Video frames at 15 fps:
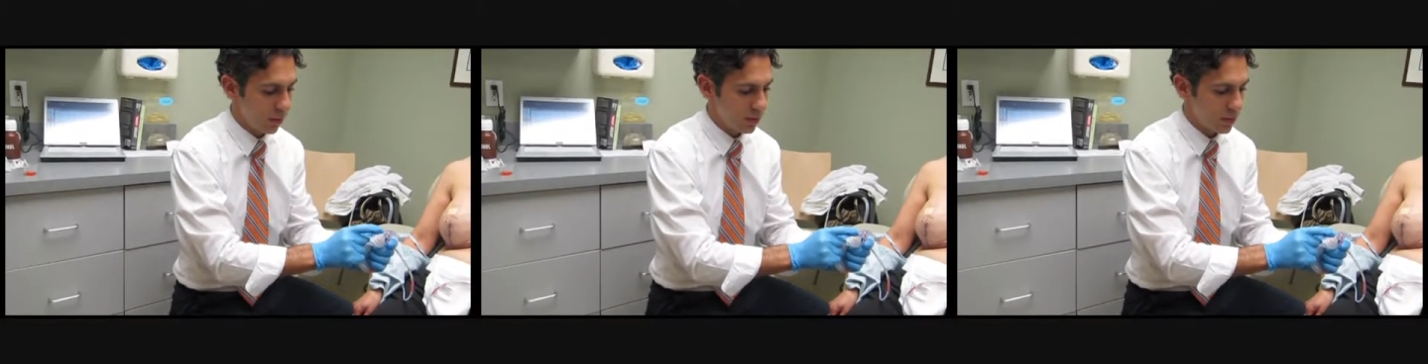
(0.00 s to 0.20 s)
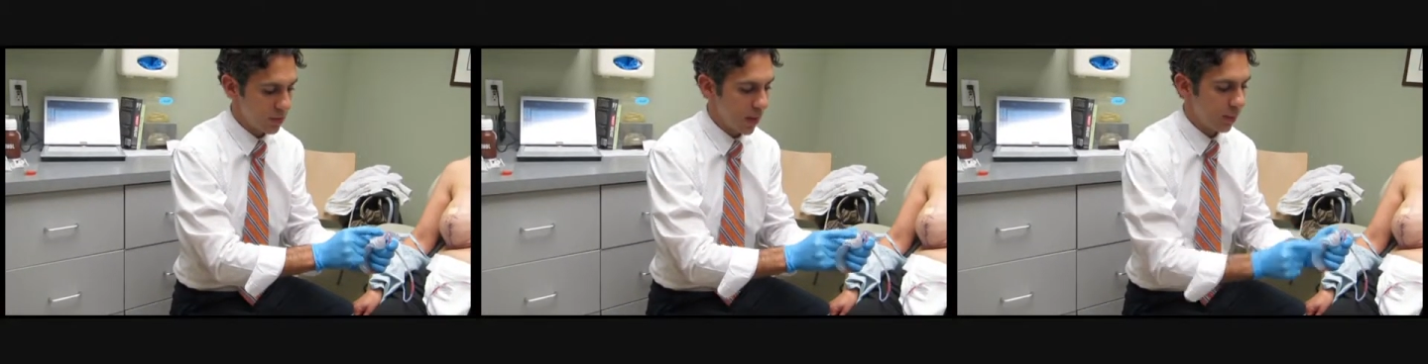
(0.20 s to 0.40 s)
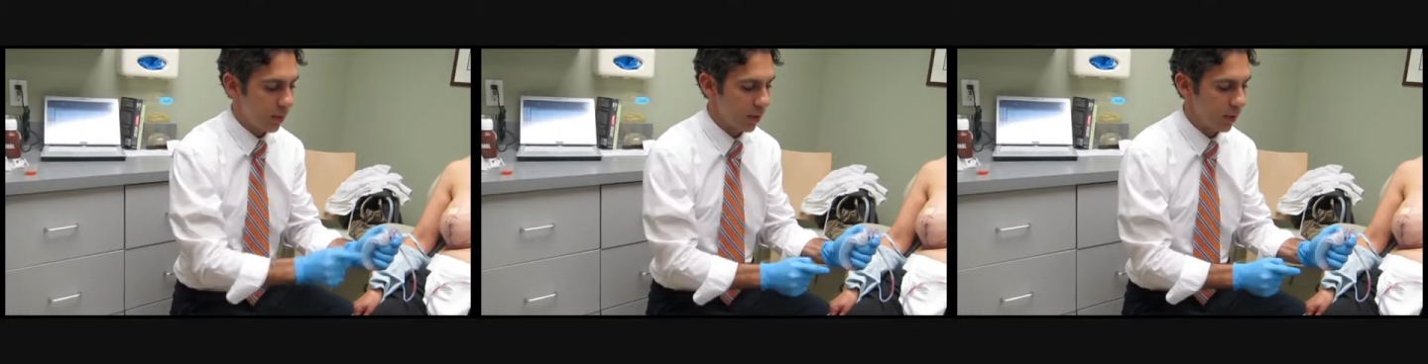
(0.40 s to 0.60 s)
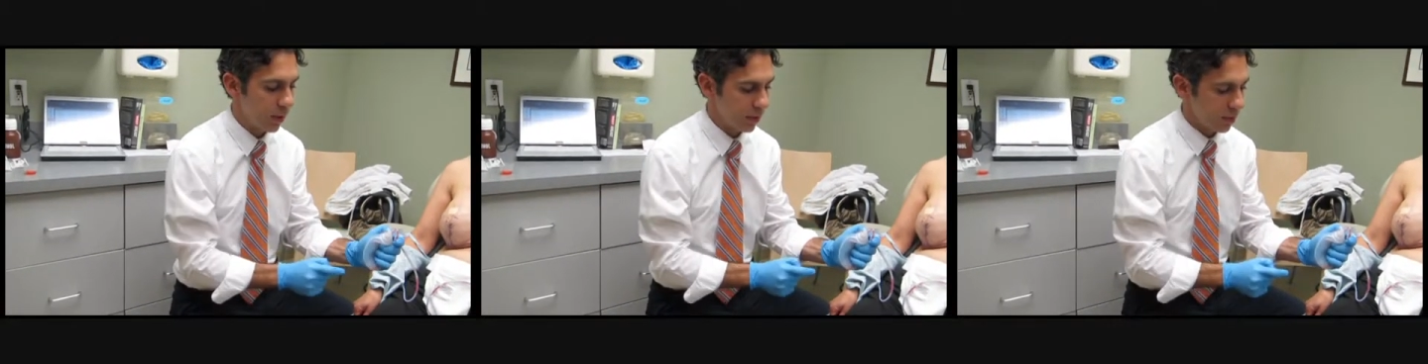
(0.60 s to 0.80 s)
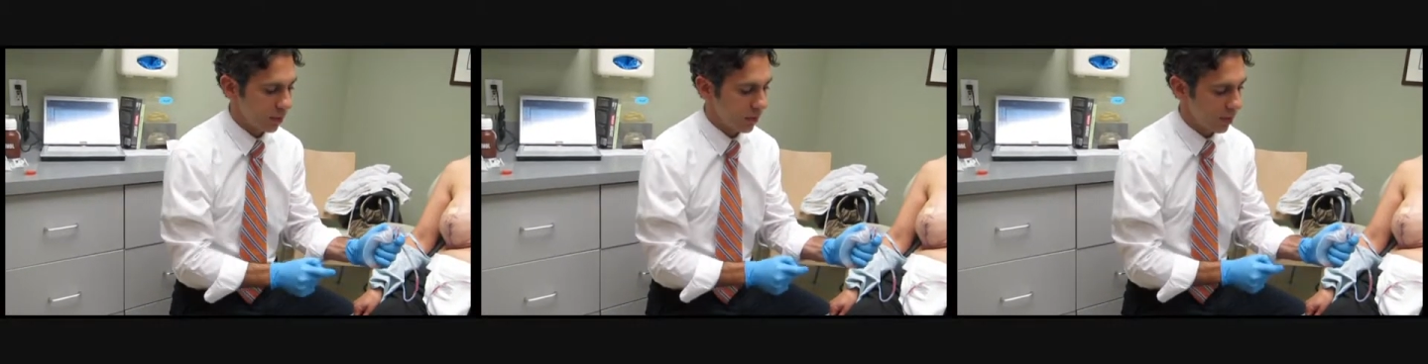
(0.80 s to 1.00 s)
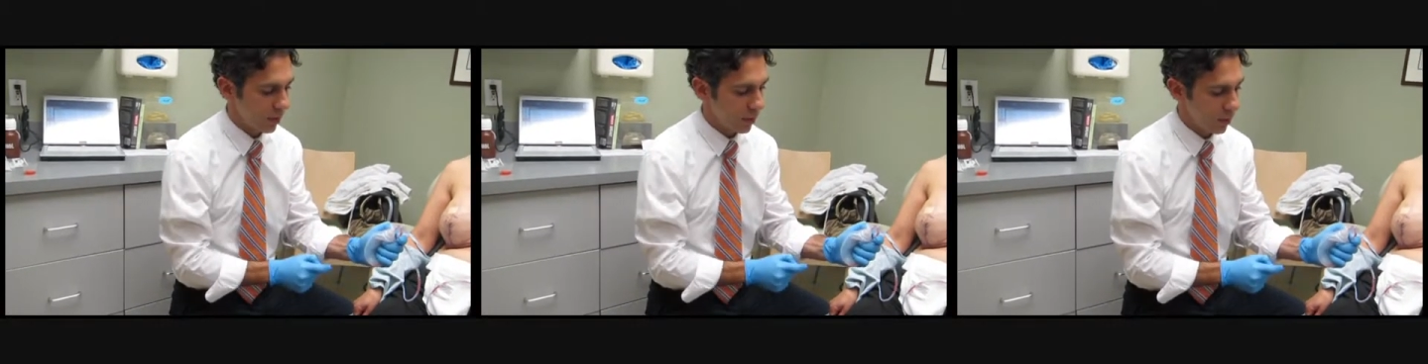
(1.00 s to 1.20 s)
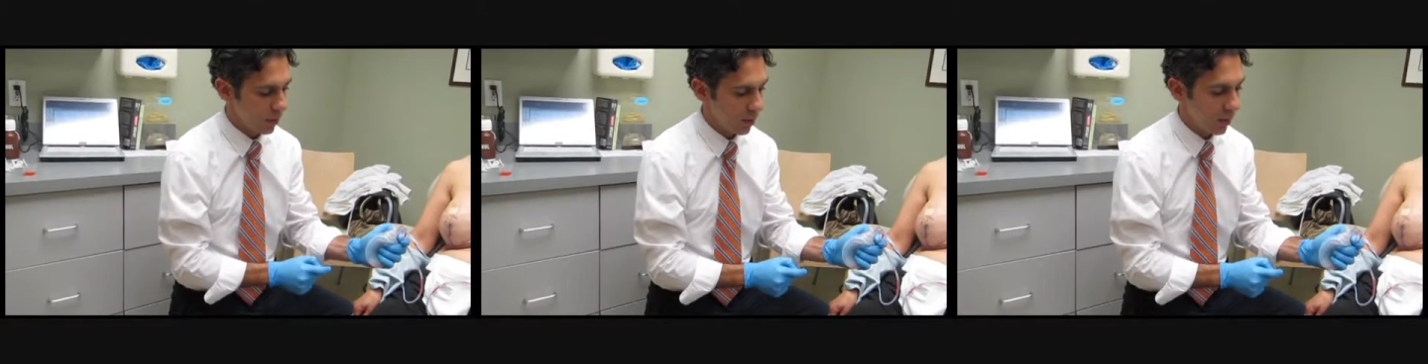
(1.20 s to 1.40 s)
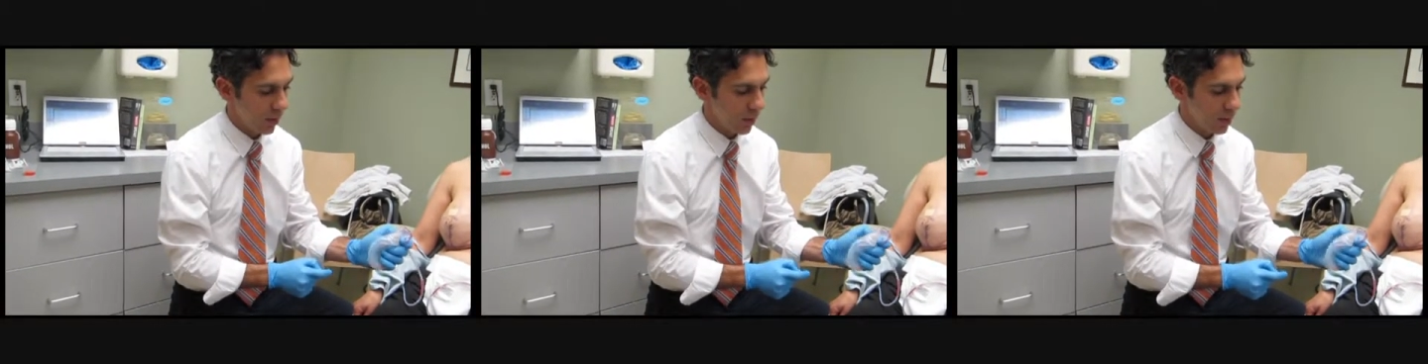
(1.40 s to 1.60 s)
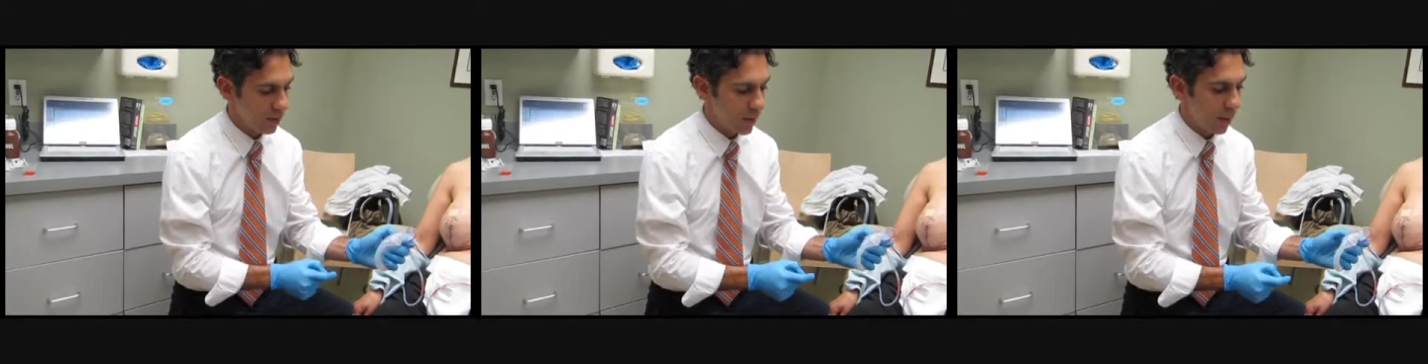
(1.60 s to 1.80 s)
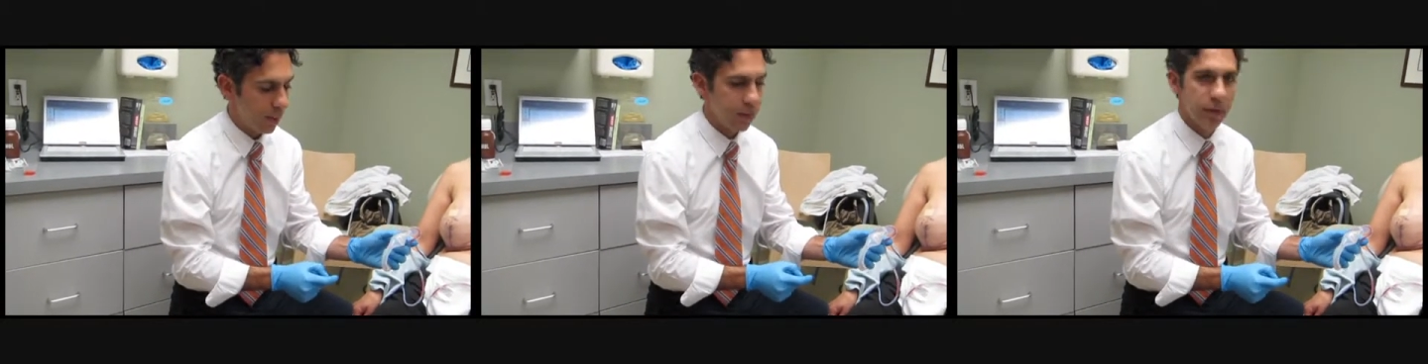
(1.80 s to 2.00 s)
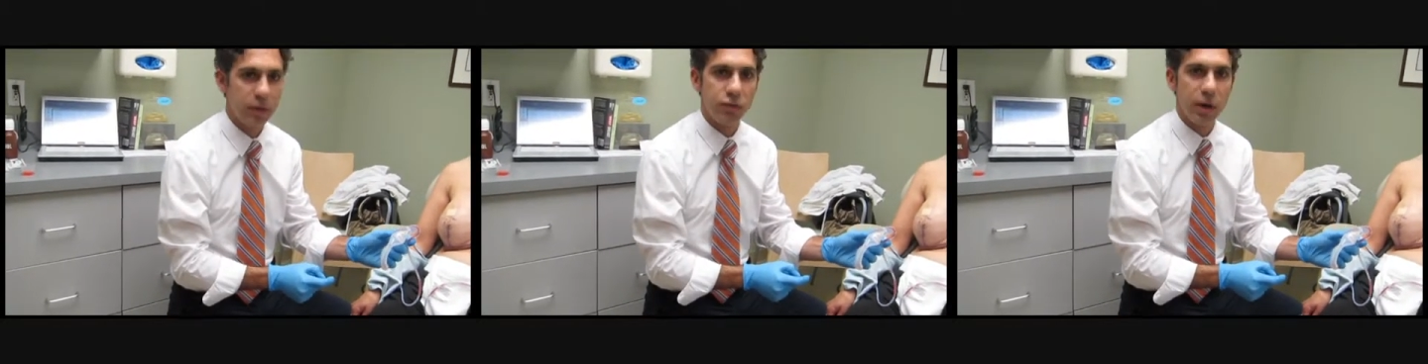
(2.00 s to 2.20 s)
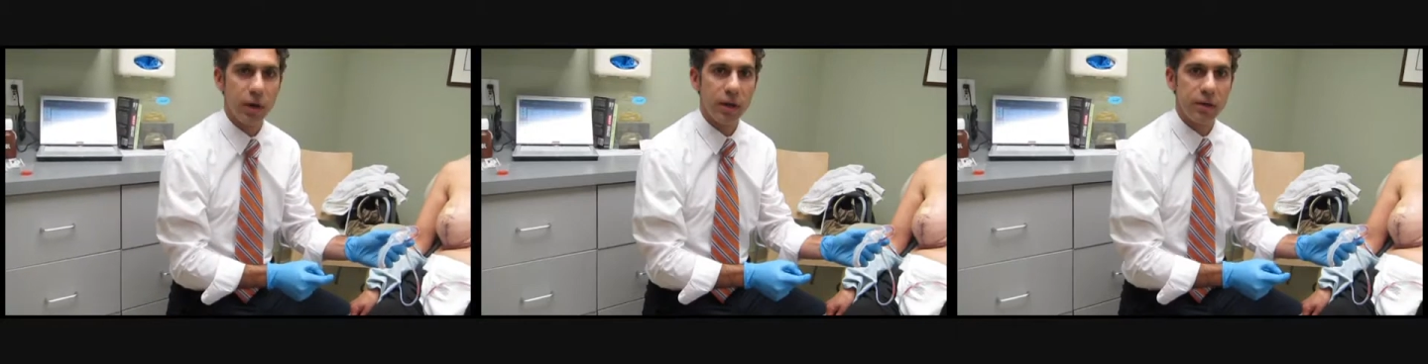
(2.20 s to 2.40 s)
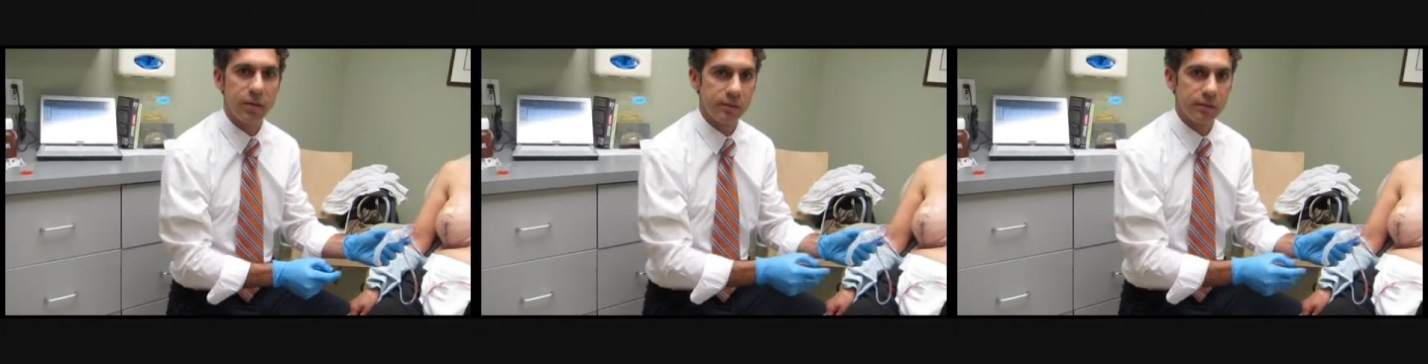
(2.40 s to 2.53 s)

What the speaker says: stopper on the top of the drain.